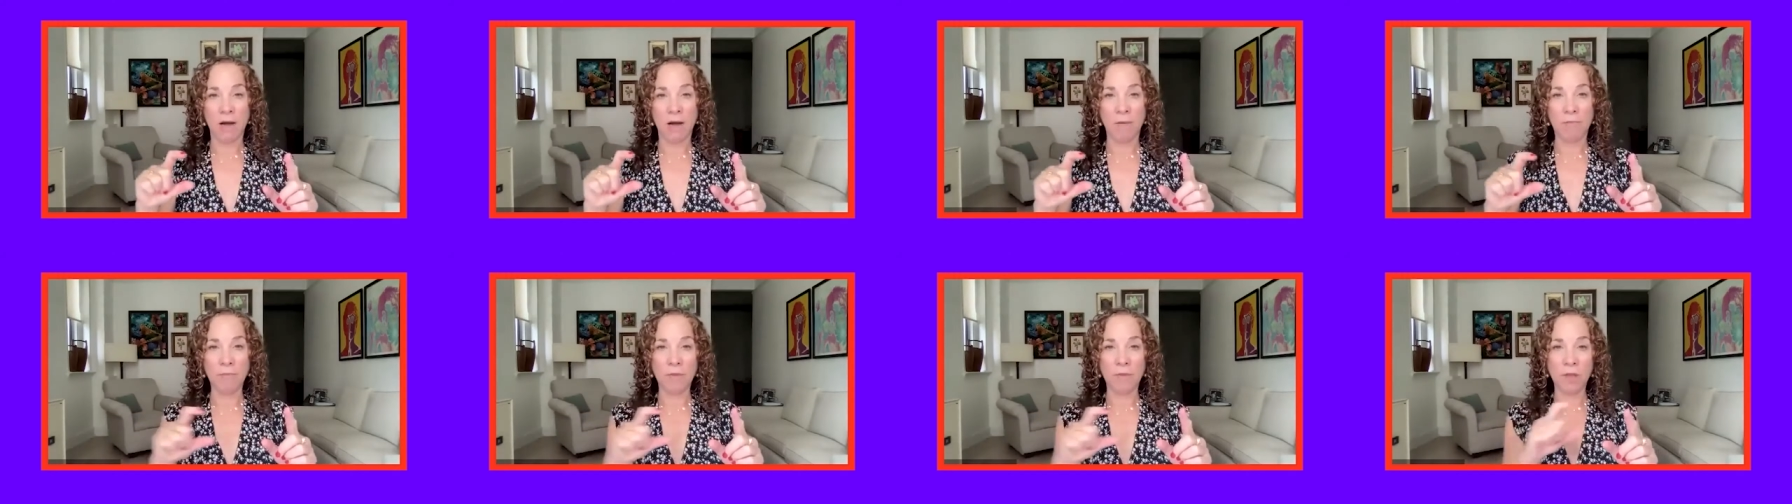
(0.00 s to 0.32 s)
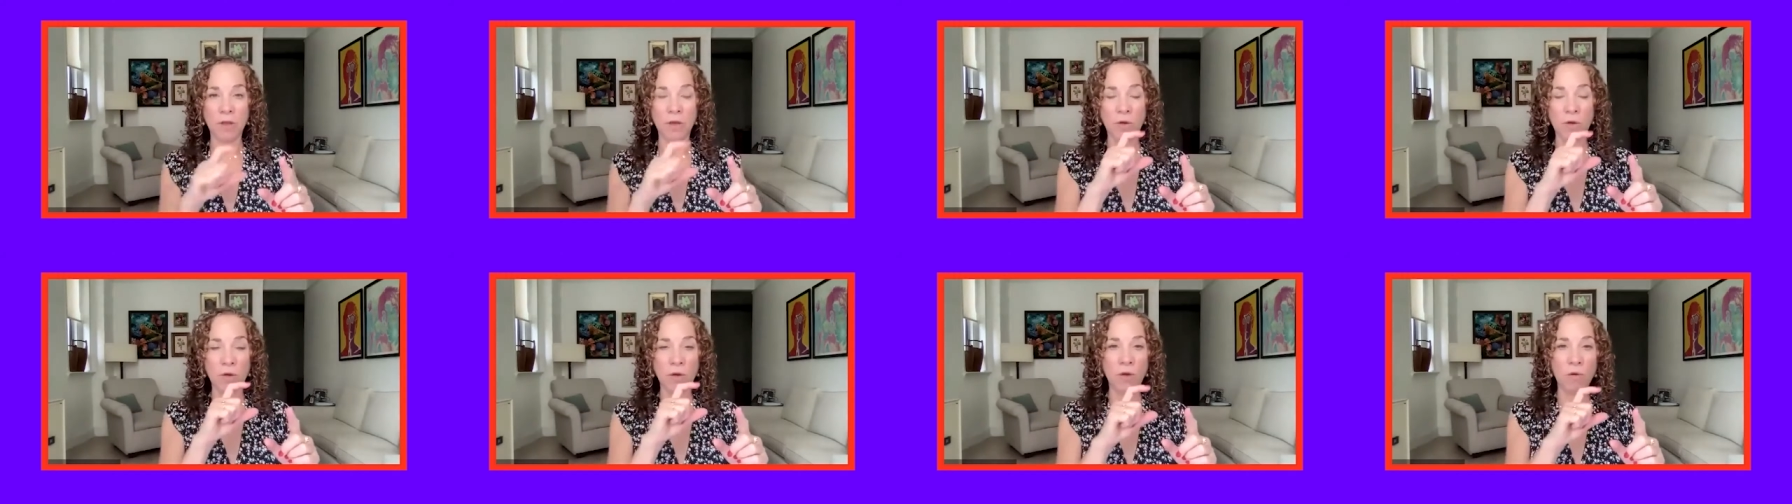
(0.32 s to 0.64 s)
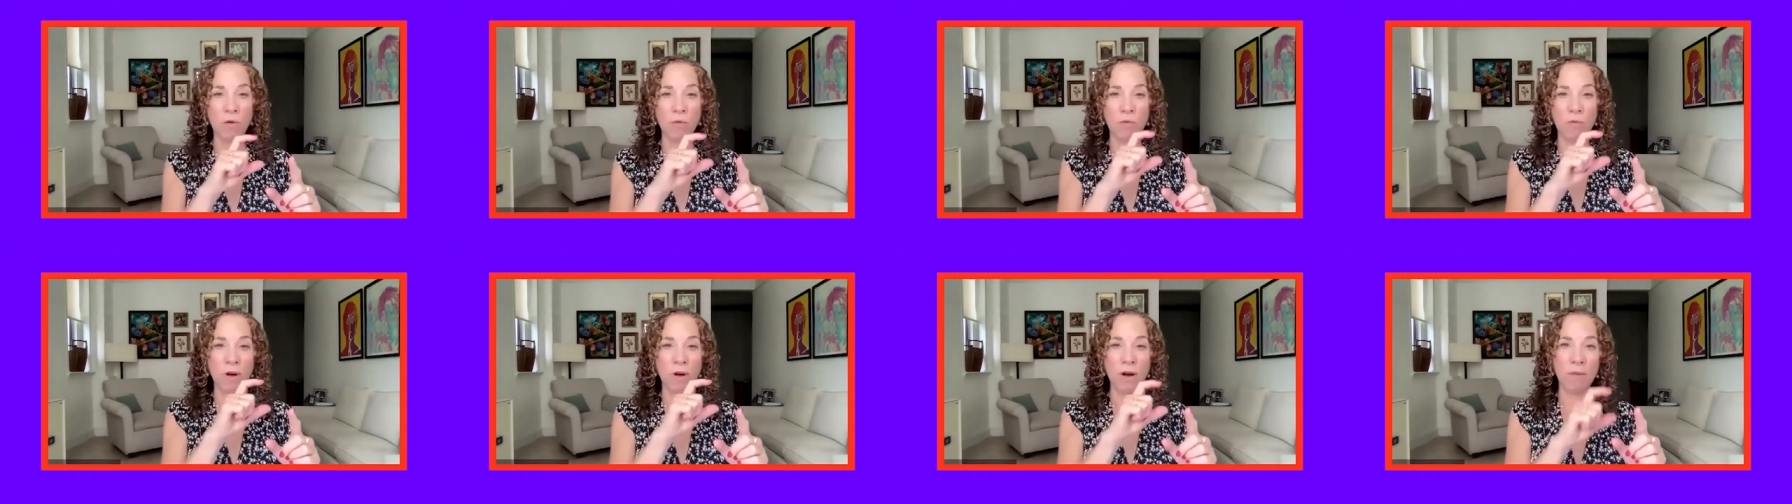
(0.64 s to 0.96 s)
Um,
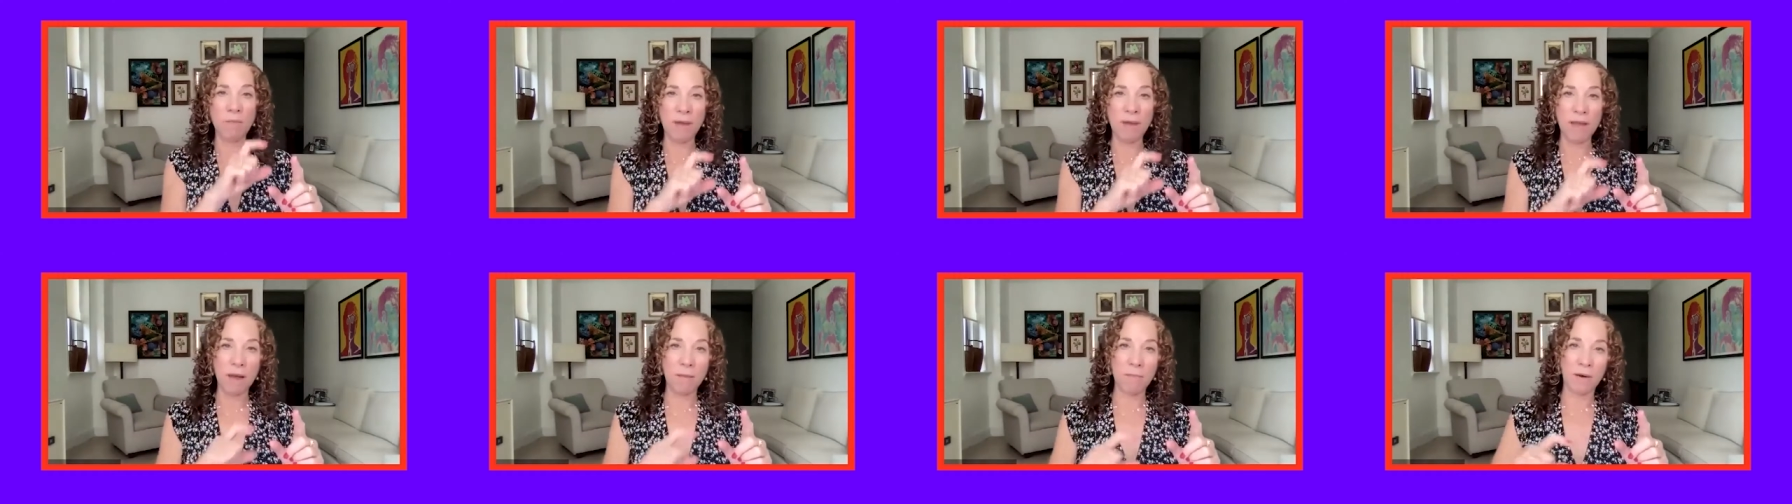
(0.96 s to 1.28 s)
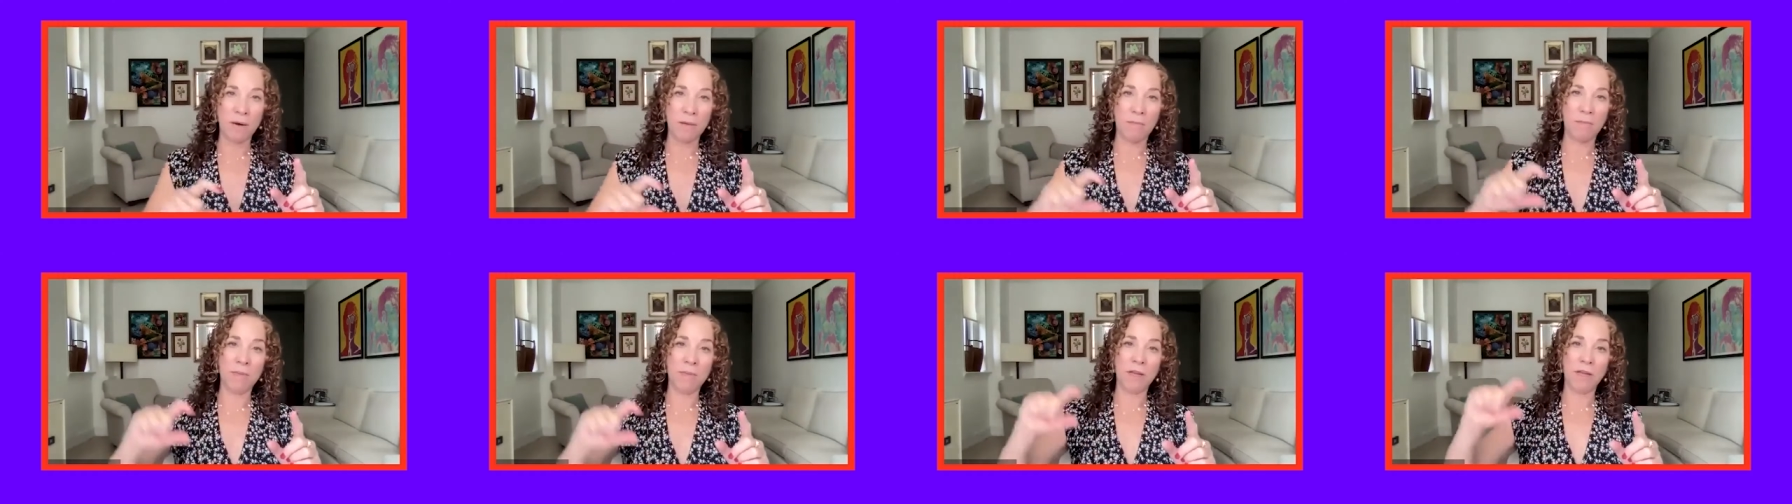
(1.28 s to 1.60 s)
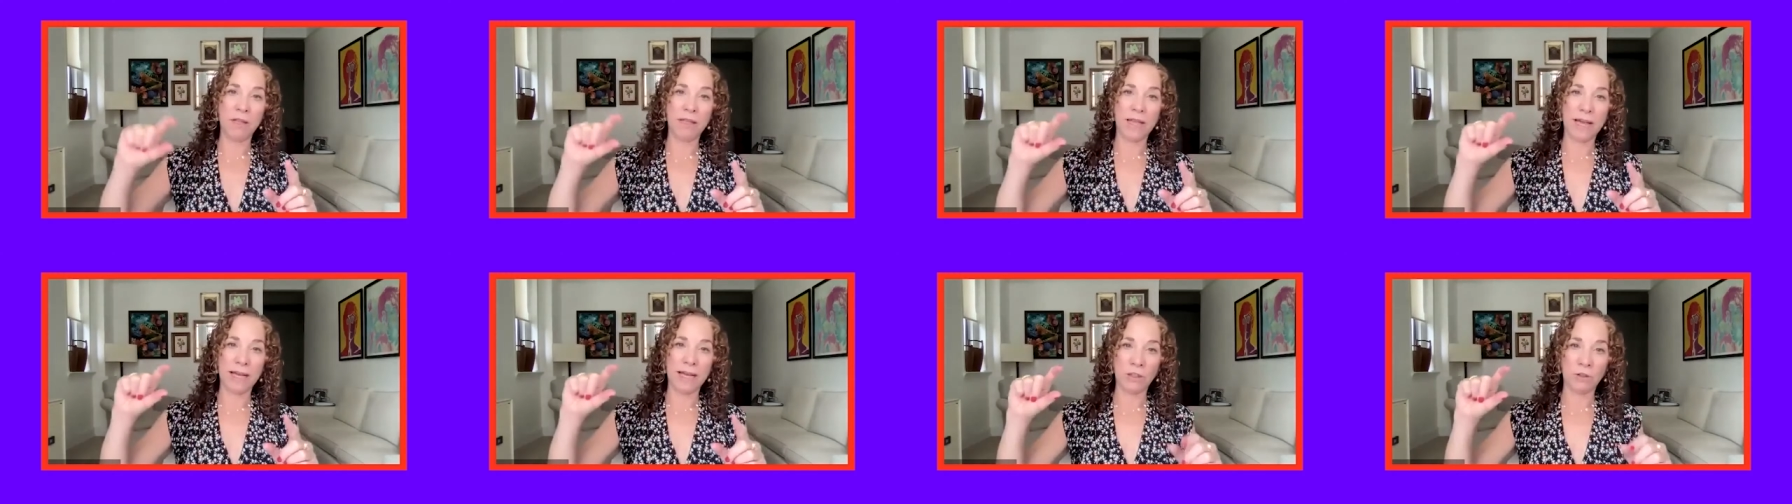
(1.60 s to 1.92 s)
you, you want to be able to
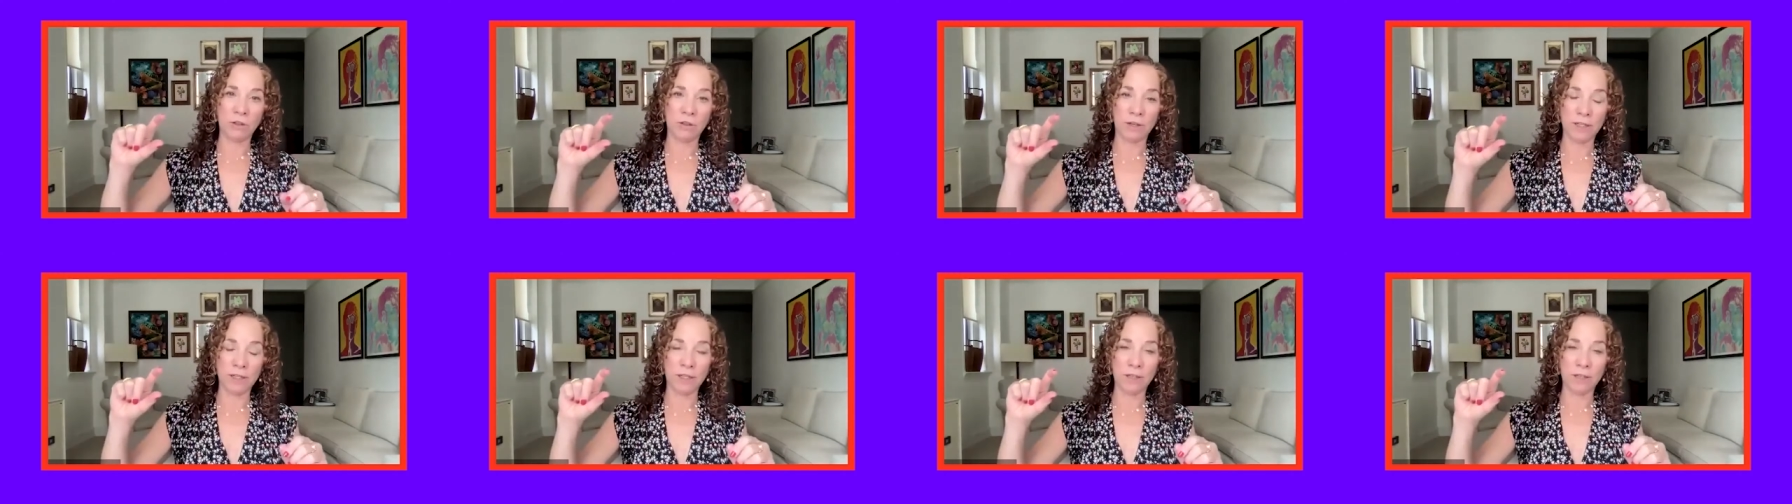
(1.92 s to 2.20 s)
build that